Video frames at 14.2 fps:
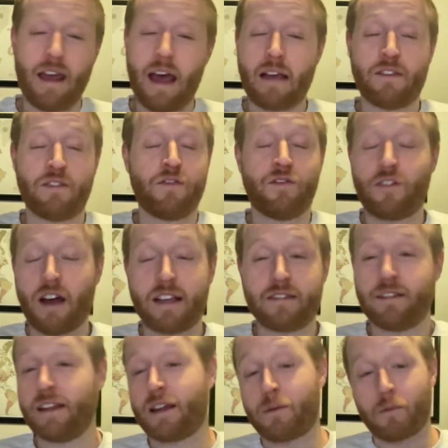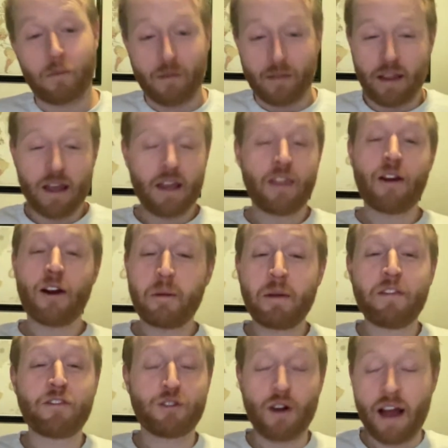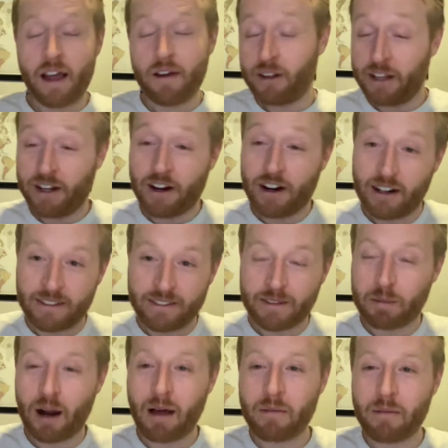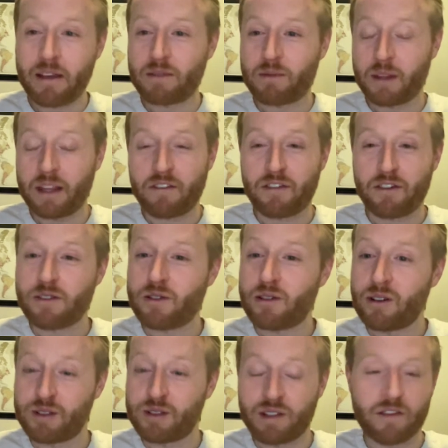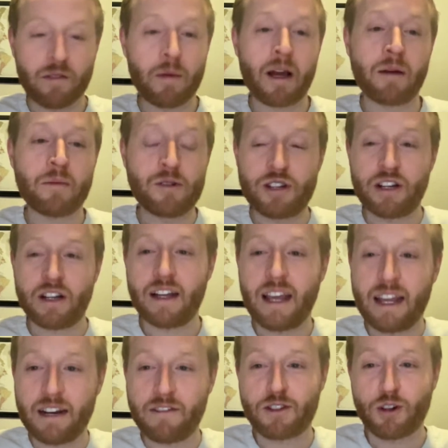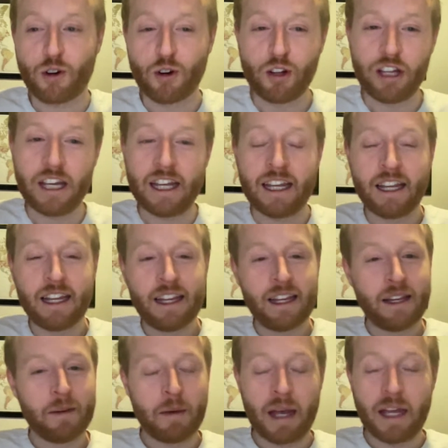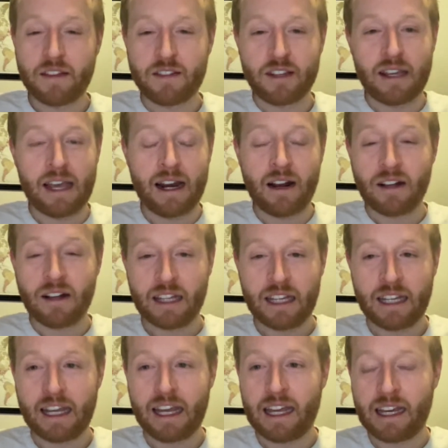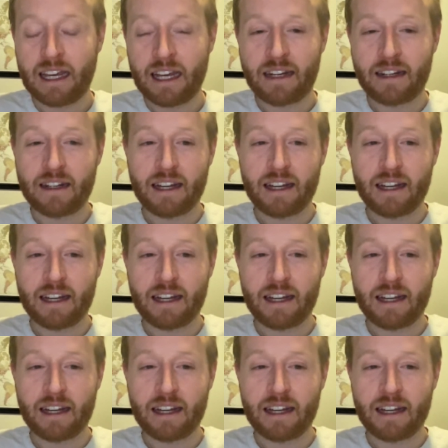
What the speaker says: as like, they're going to be trying really hard. The problem is when that first goal goes in for Bayern Munich, and if it's early, man, this could get ugly. And